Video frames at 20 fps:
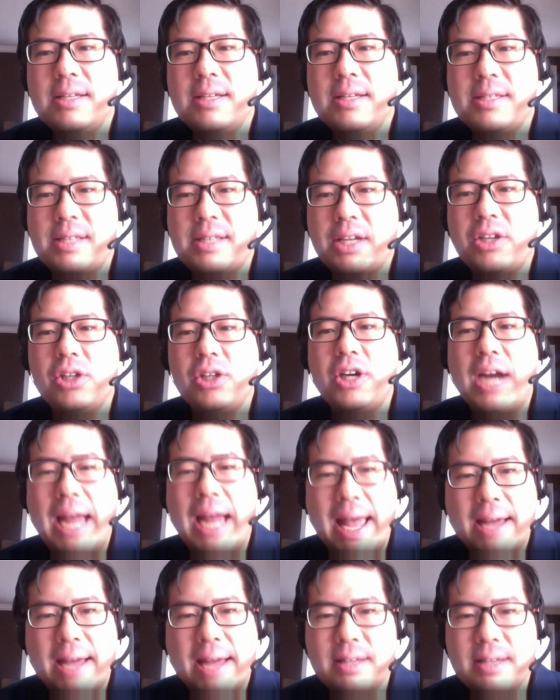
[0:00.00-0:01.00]
a secular
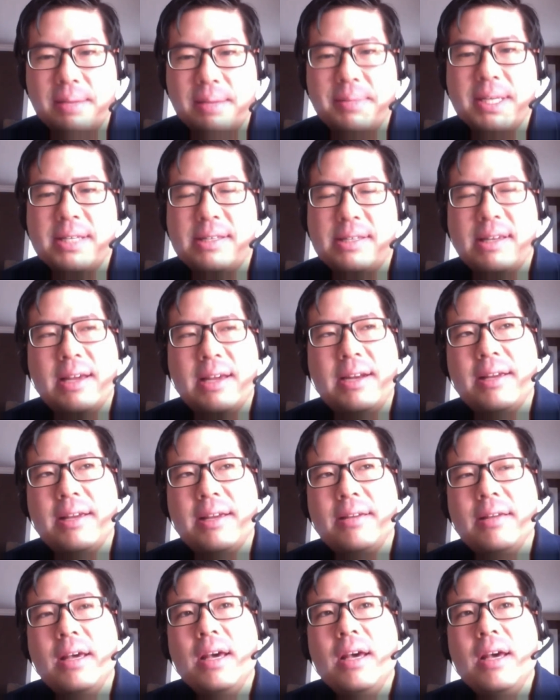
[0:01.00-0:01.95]
academic setting.